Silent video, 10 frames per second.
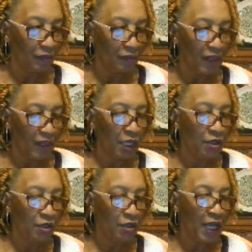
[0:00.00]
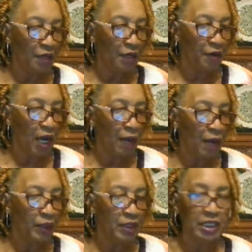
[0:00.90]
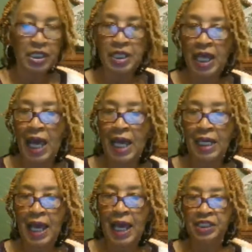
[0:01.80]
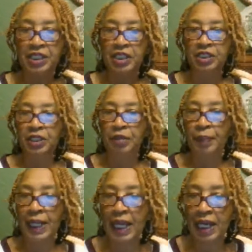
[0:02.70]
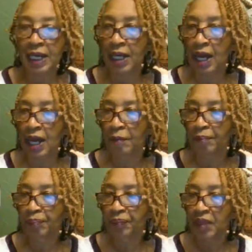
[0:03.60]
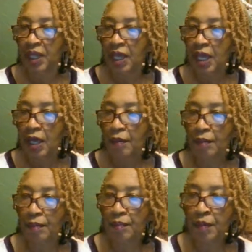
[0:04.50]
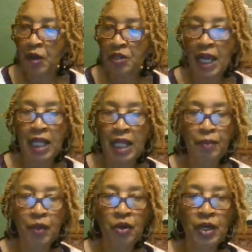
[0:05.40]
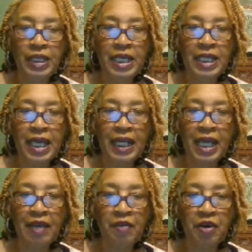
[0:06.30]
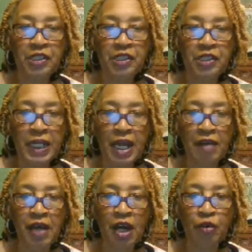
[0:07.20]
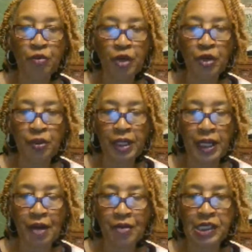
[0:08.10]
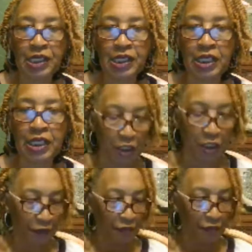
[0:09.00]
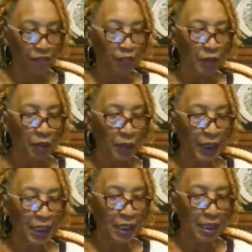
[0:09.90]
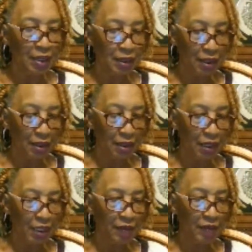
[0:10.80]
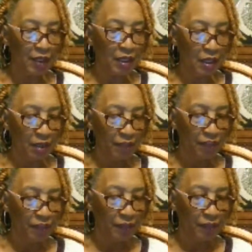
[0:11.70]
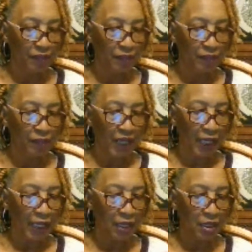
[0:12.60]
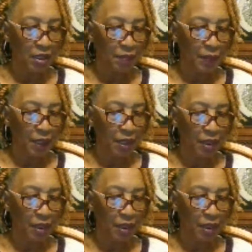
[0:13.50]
Valerie Harper just died last year. She played in Mary Tyler Moore, and then they gave her a spinoff called Rhoda. That was a good show, but it didn't live long. I can't even spell.